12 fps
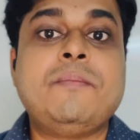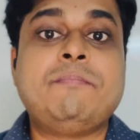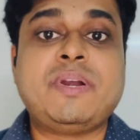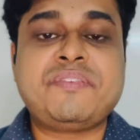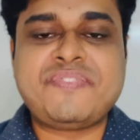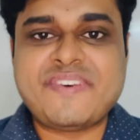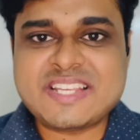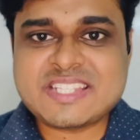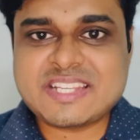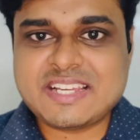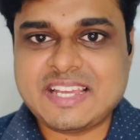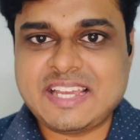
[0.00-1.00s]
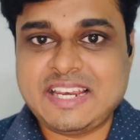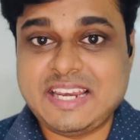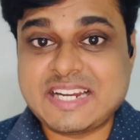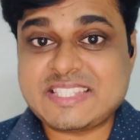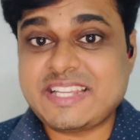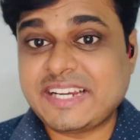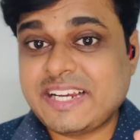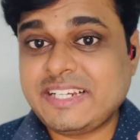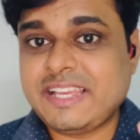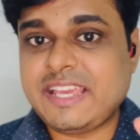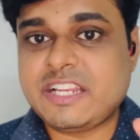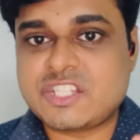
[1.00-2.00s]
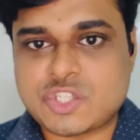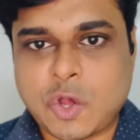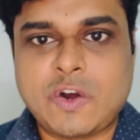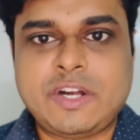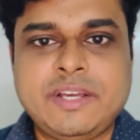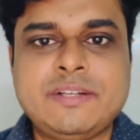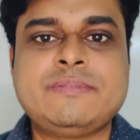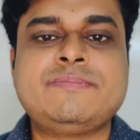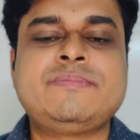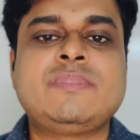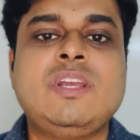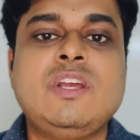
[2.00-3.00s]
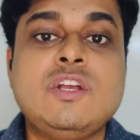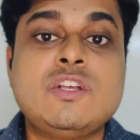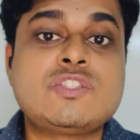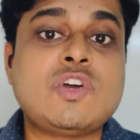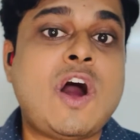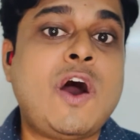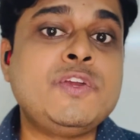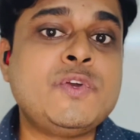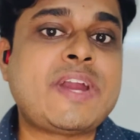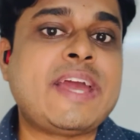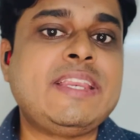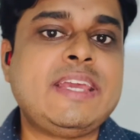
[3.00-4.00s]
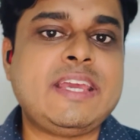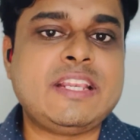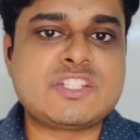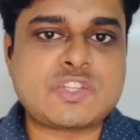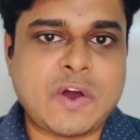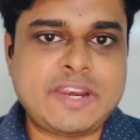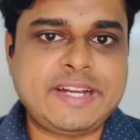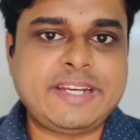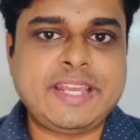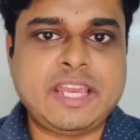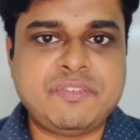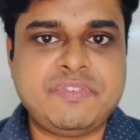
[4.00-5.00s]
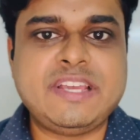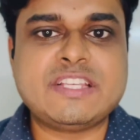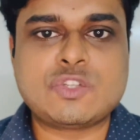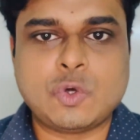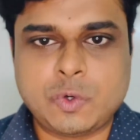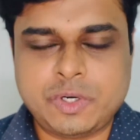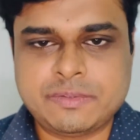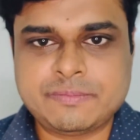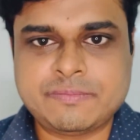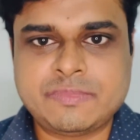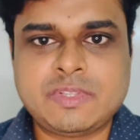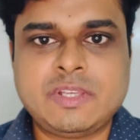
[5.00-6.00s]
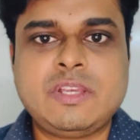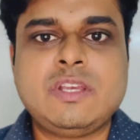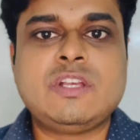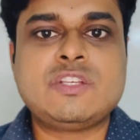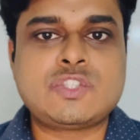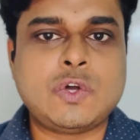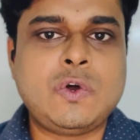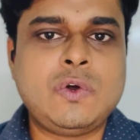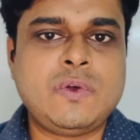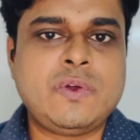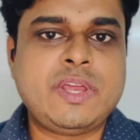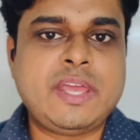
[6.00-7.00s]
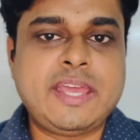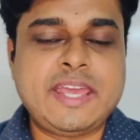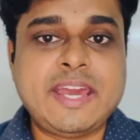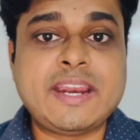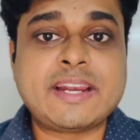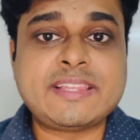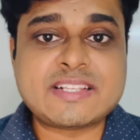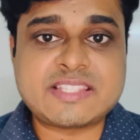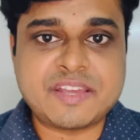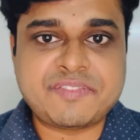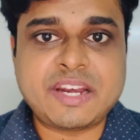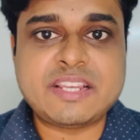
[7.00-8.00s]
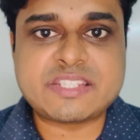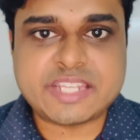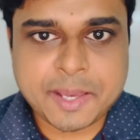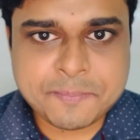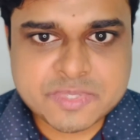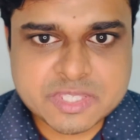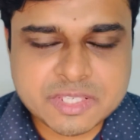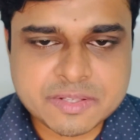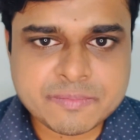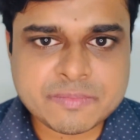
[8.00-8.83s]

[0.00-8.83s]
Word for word: But first, let's get it installed. So how you can install it in VS Code. So here are the several steps.